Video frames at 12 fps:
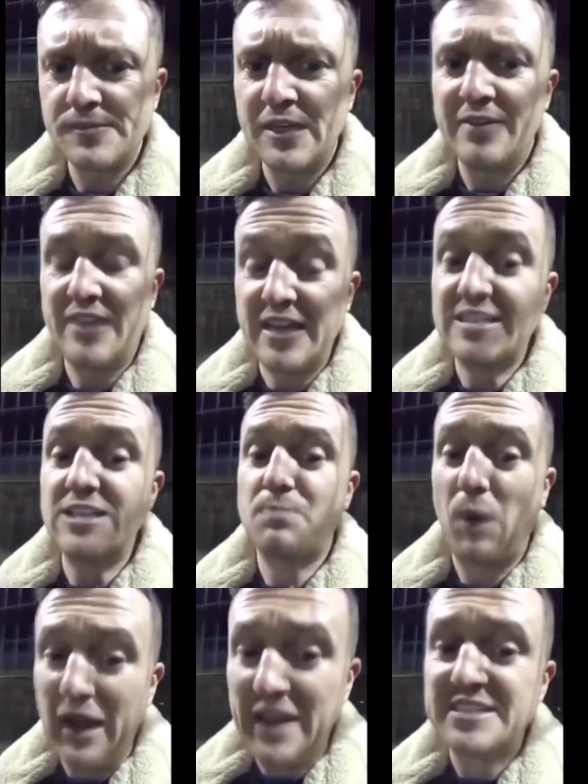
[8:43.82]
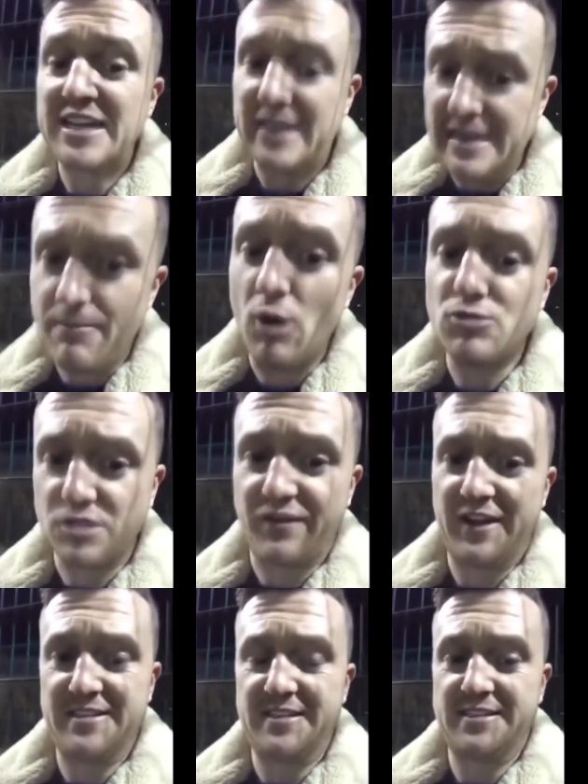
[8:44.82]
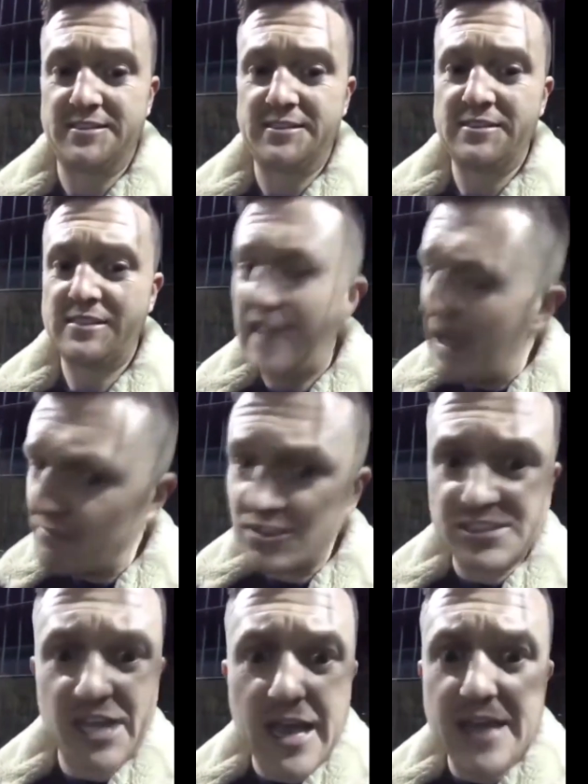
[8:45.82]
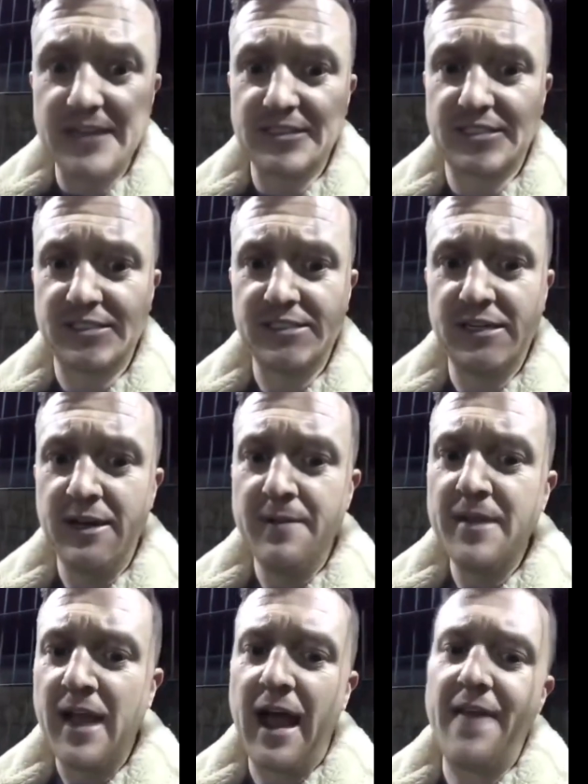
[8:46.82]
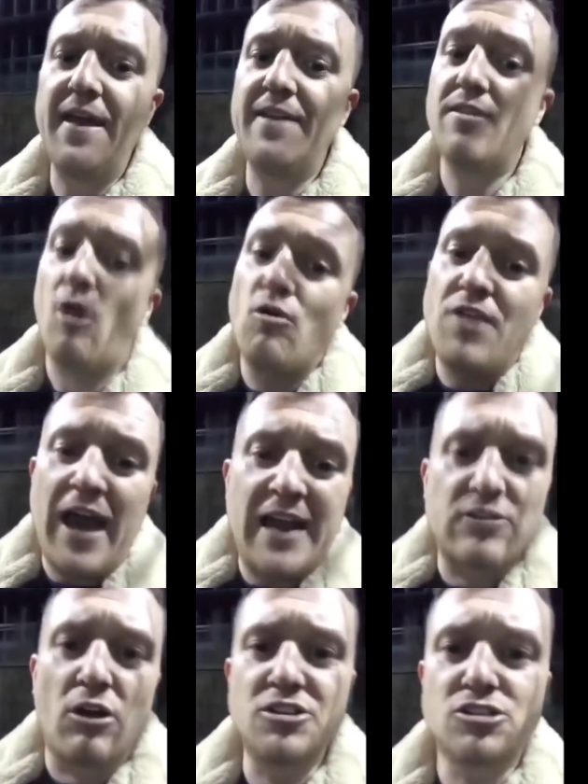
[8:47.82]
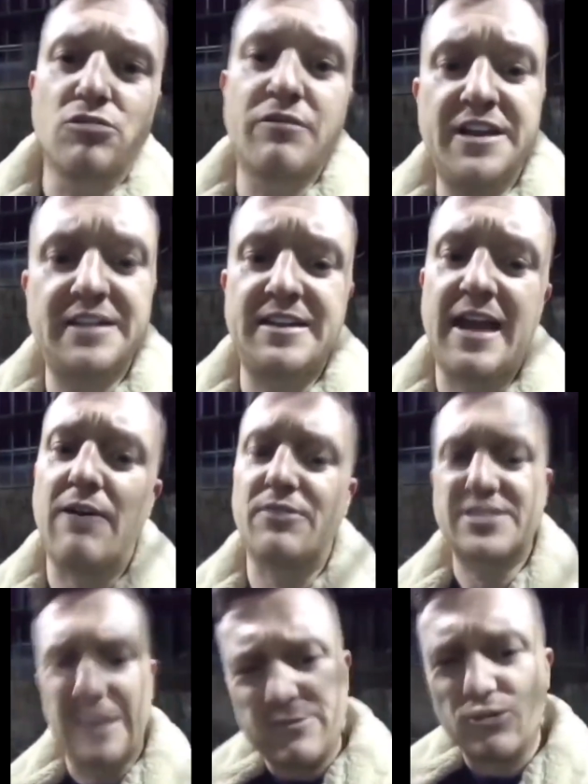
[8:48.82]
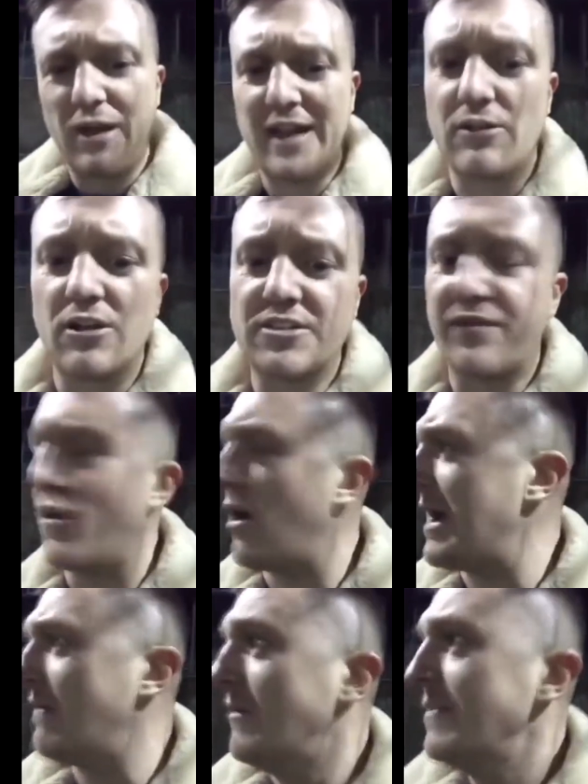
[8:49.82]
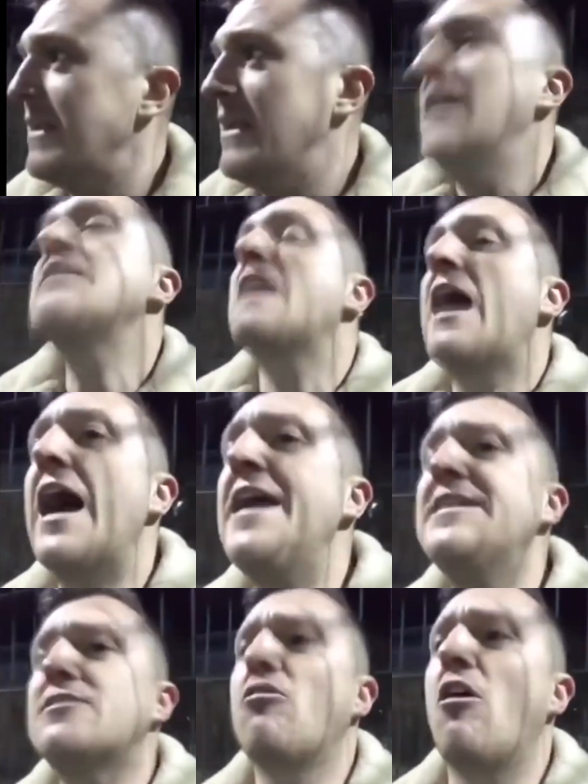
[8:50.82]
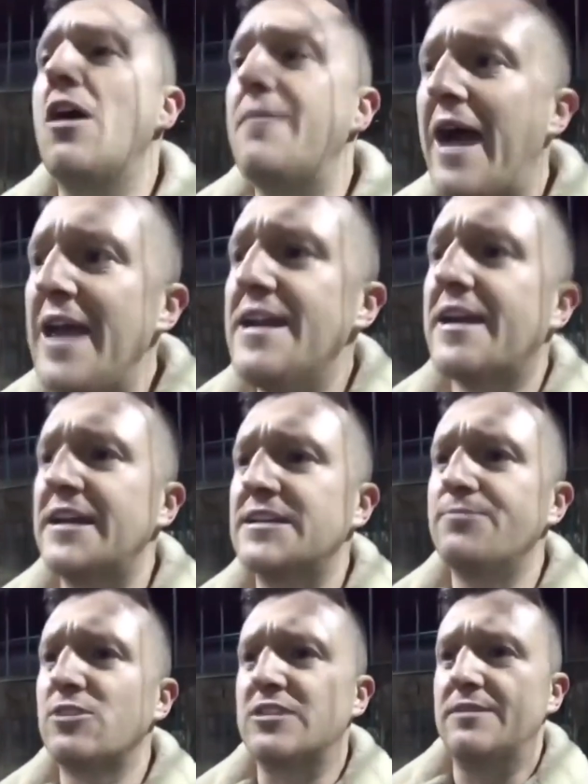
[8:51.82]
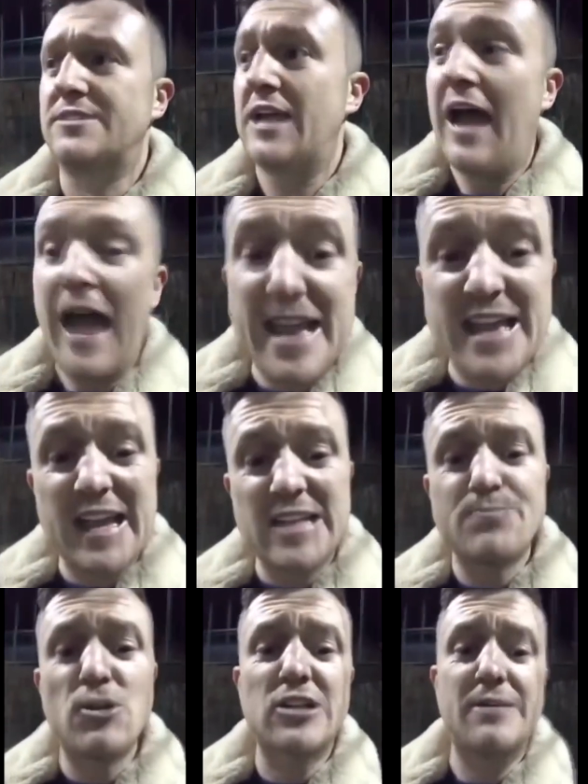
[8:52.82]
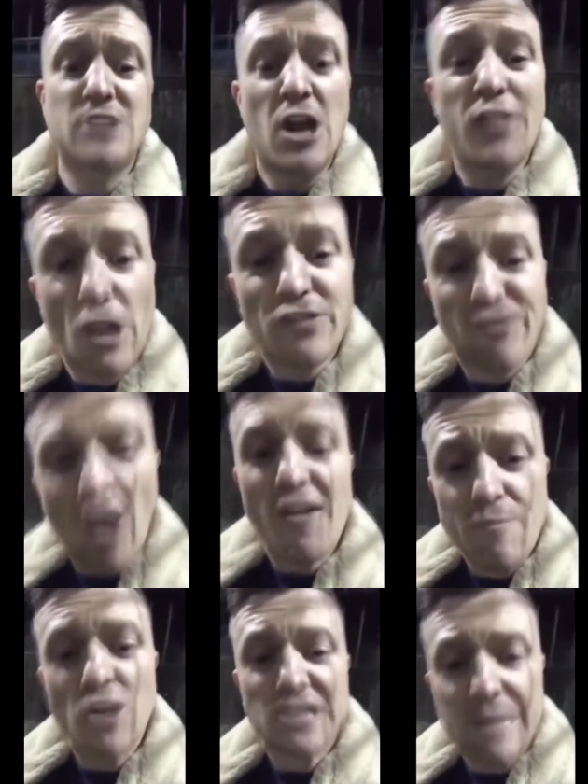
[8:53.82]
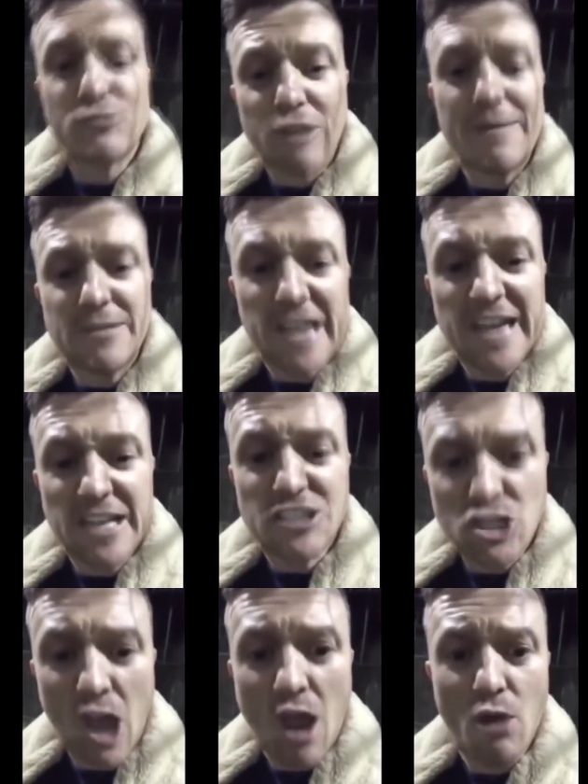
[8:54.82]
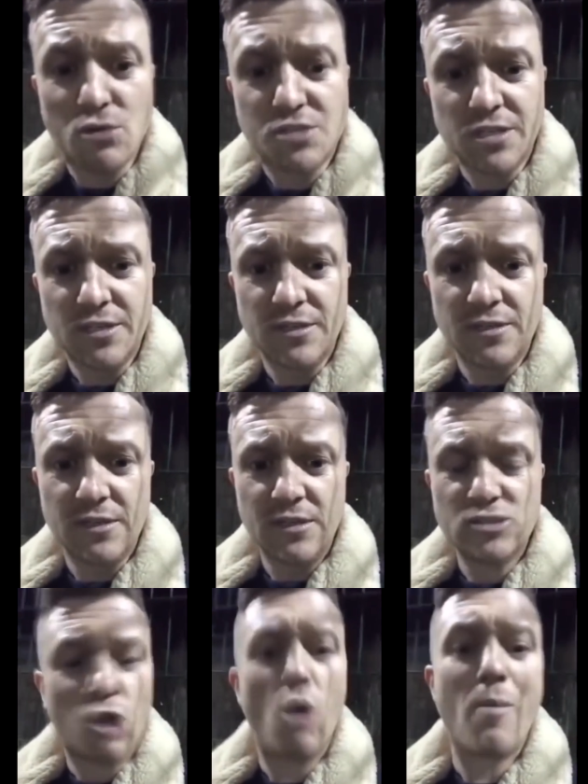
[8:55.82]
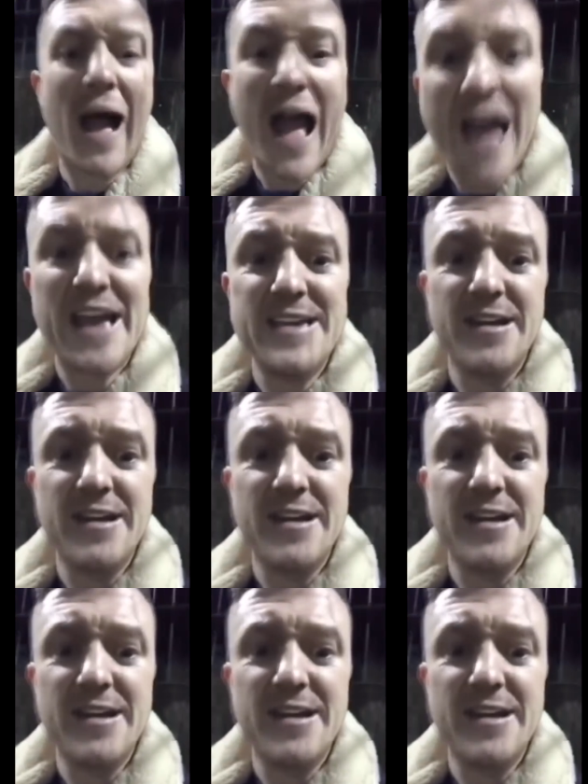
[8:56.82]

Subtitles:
This is politically motivated. Guaranteed. And then all the headlines you're reading now, the same sort of headlines that fly out. Hate crime, hate against Muslims. Hate against Muslims! Those 5 Muslims raped an English child! Talk about hate!